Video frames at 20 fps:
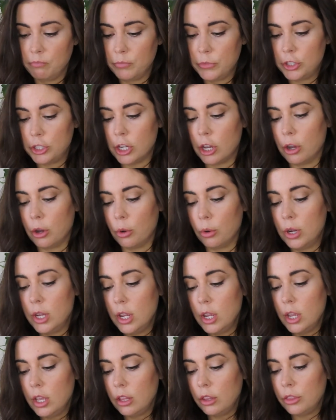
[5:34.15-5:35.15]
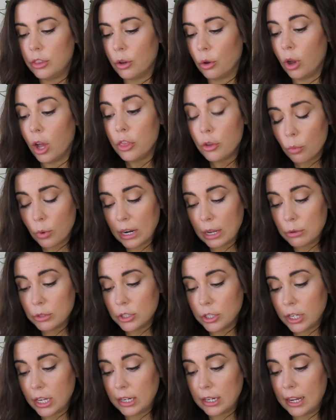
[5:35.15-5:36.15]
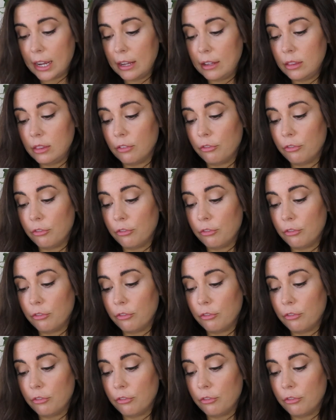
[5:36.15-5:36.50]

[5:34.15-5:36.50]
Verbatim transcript: So the other one I was looking at,